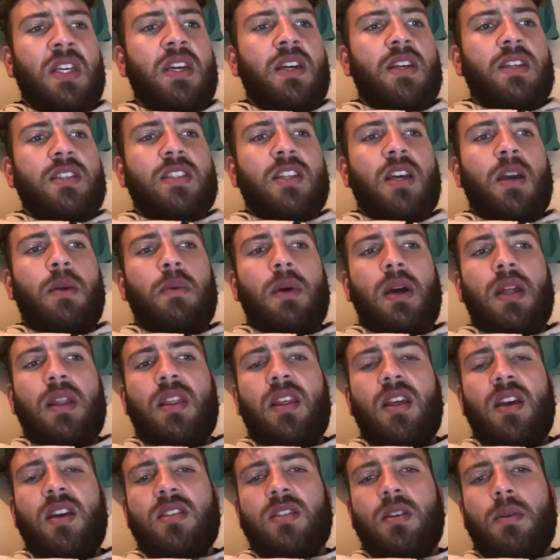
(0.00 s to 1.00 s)
say bad
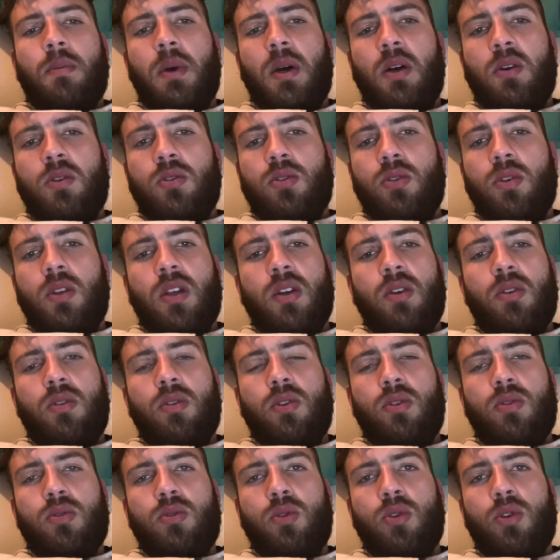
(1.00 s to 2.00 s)
things about you that you
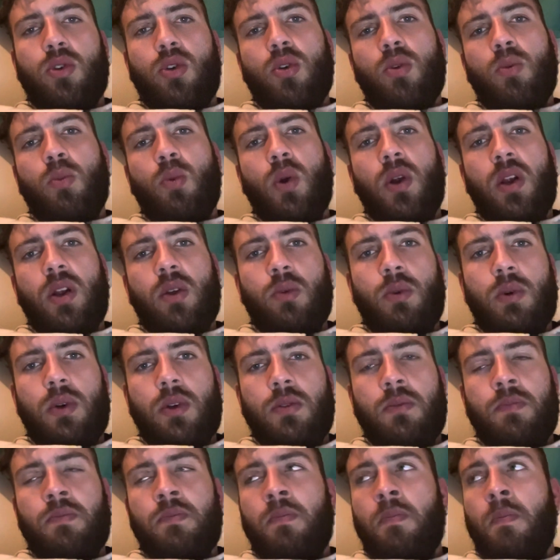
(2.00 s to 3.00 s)
don't do your work
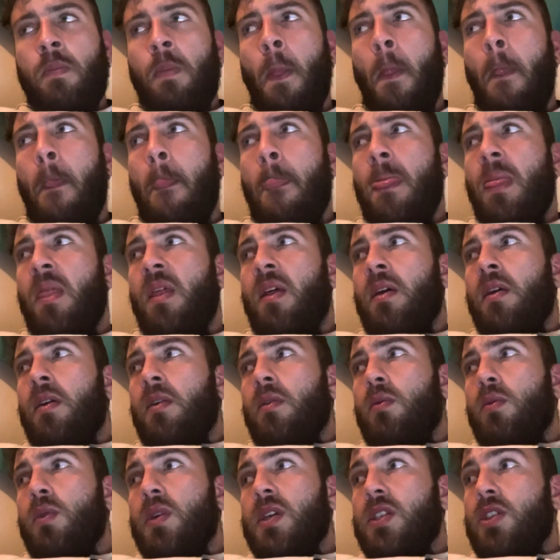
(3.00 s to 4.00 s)
well,
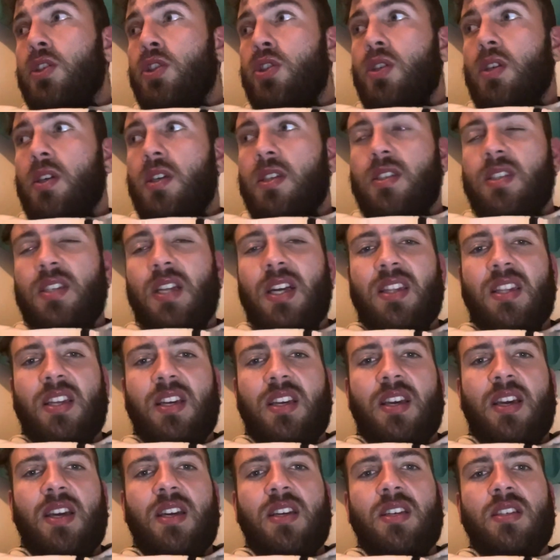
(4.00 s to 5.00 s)
which is not the
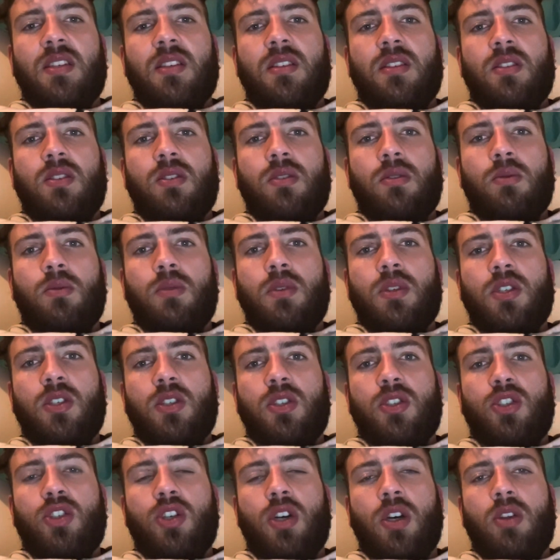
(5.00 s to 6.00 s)
case. We
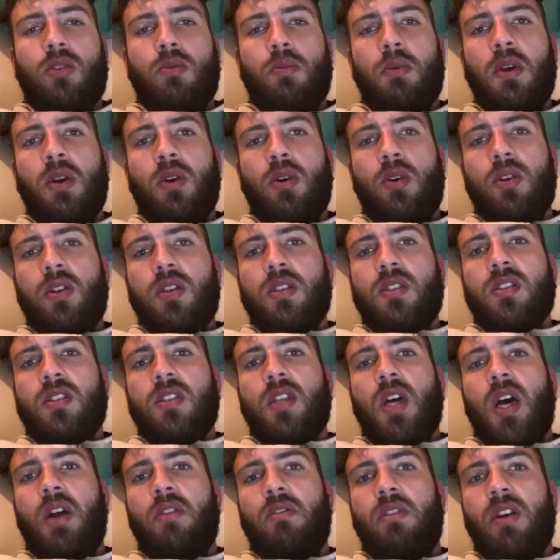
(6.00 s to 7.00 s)
just try to be honest,
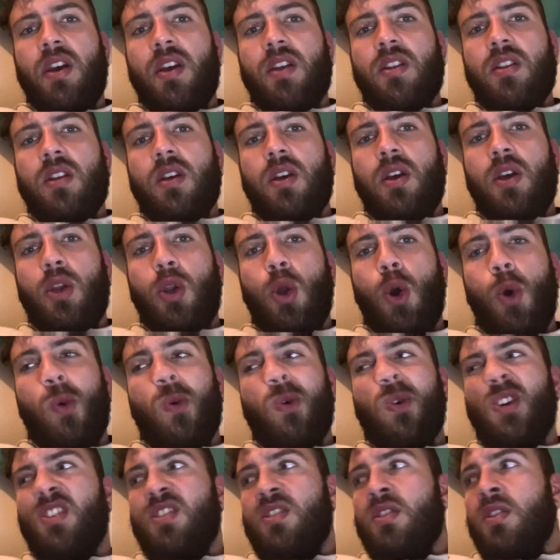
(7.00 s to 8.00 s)
direct, and
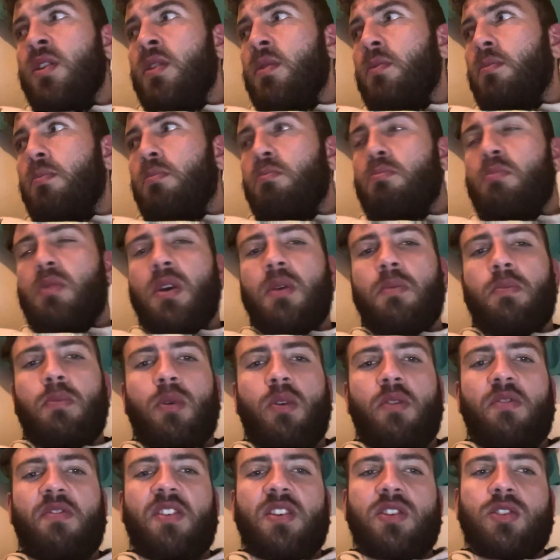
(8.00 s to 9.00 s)
always be
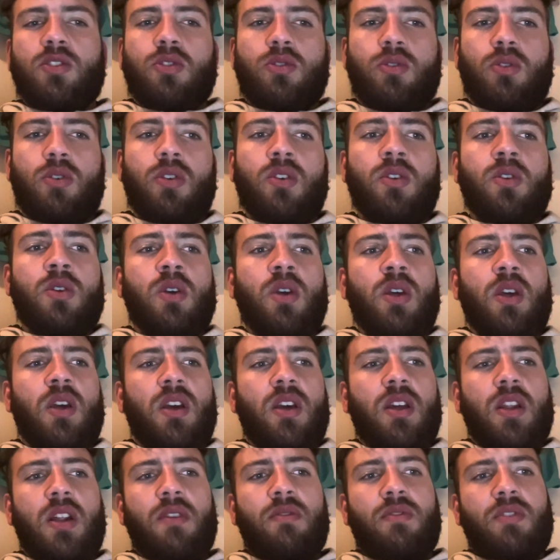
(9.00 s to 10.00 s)
professional
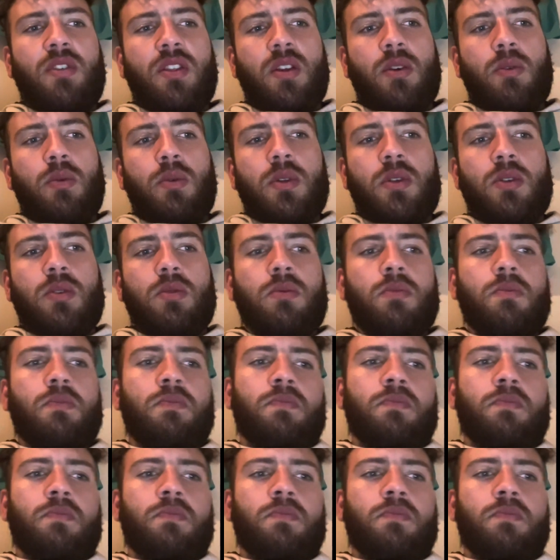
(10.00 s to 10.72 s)
in everything we do.